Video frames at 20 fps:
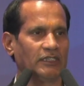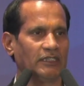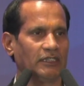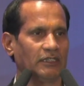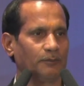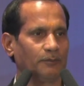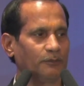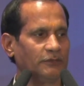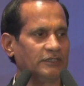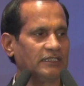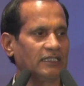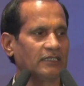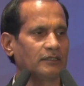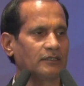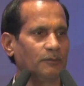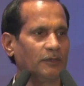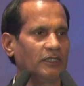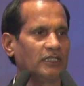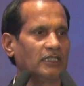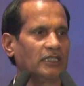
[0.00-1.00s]
just
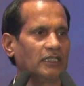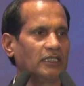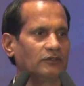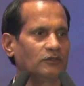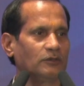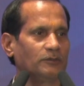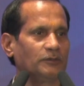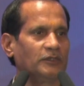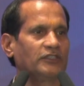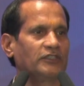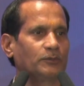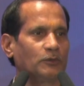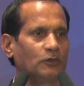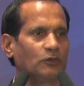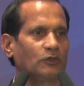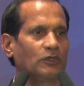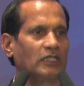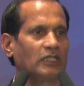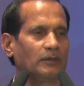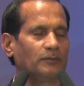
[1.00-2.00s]
because of this
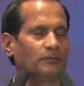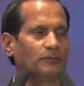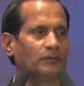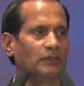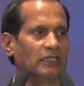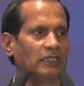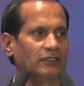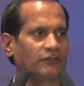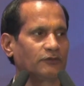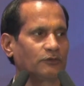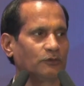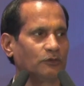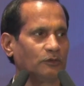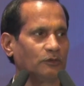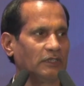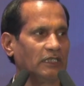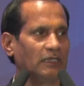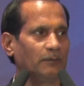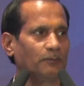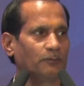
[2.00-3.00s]
program. So the
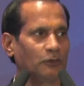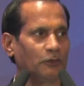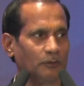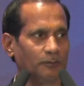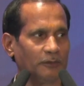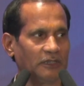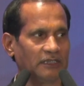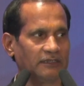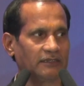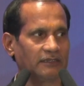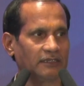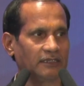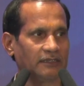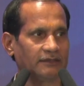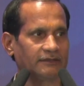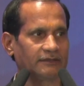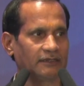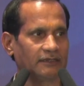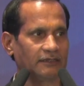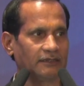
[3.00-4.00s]
employment
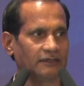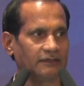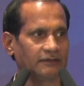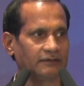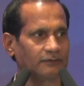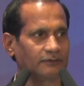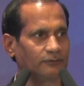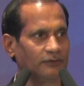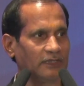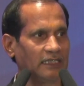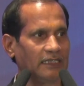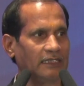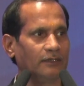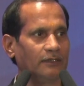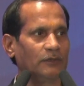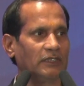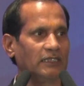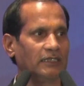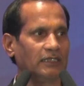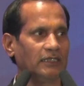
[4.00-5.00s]
generation is very,
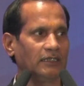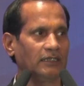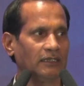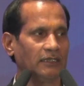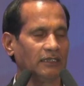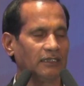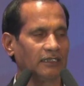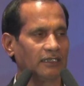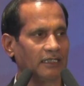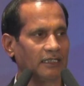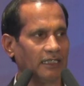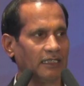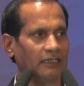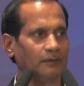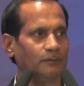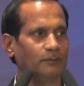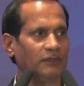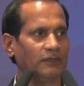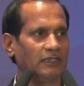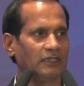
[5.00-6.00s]
very can
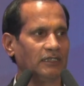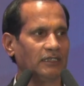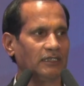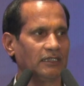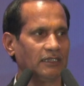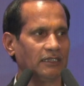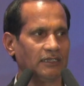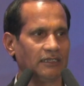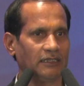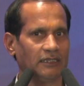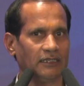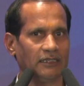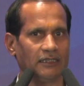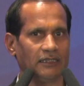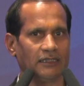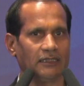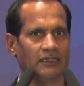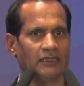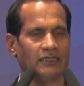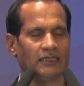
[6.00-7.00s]
be integrated,
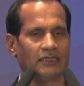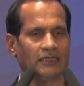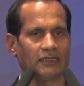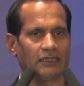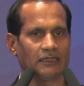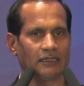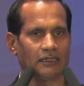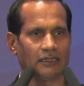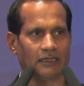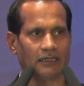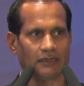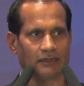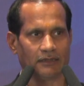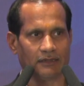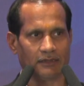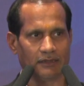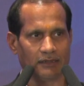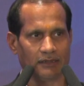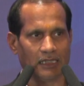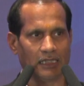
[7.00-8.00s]
and
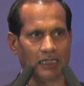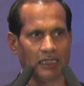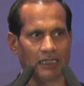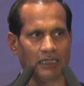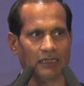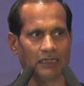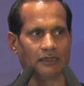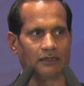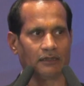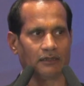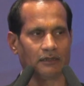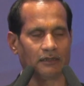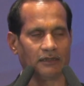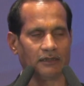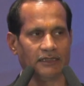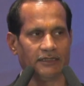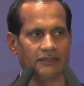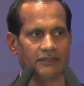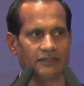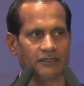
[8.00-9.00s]
all
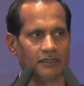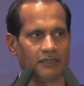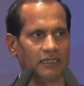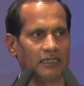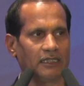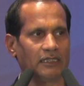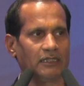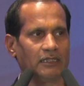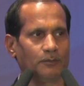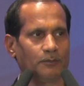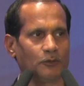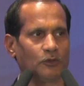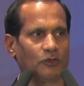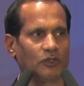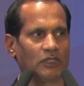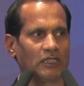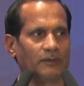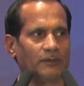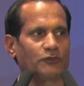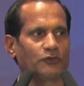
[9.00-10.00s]
these DRE
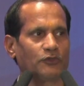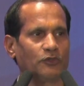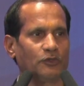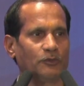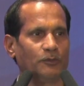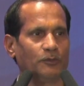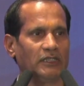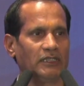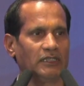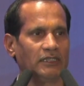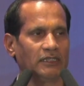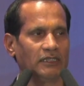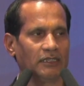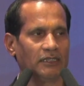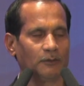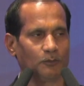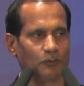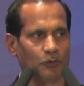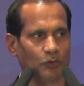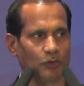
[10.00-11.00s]
programs should be
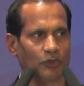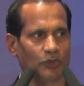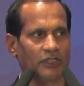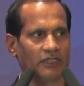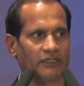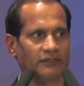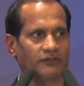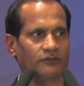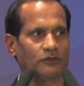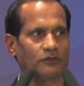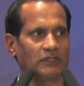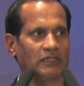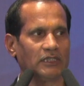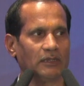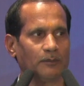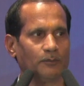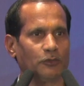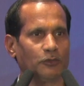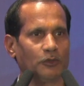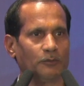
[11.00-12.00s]
focused on the
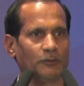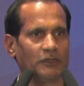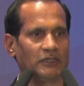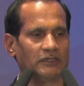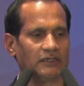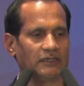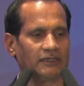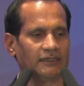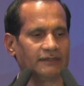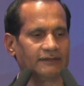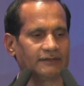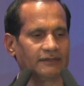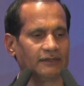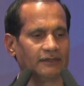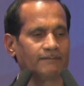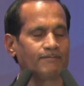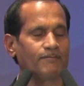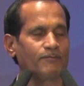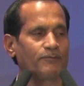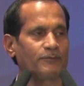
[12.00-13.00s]
employment generation.
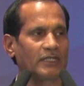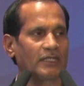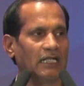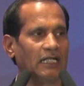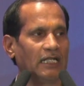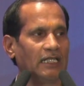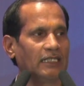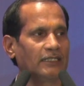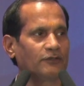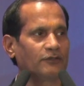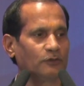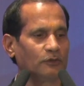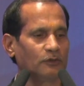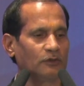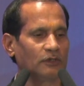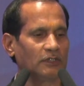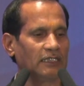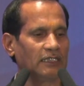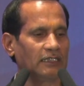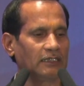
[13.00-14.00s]
Also,
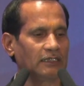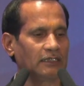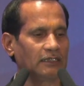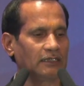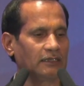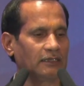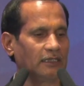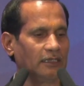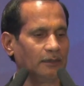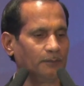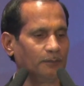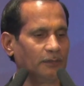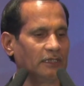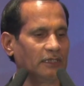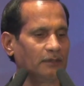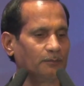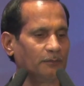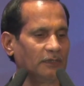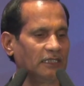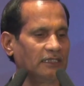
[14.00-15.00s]
there are the repair
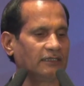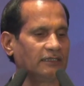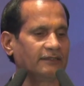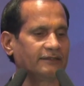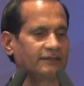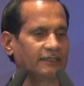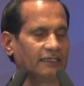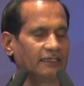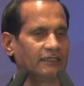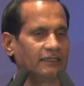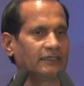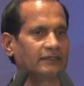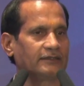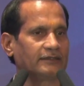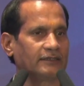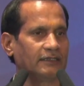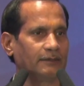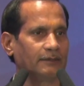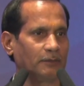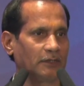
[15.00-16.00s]
maintenance centers
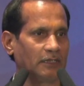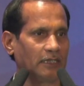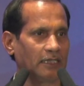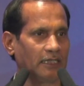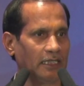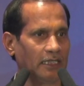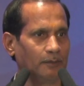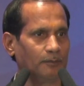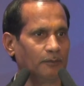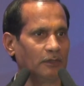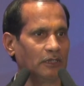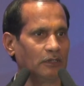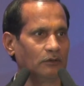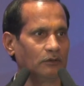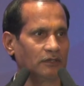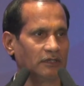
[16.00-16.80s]
have came out.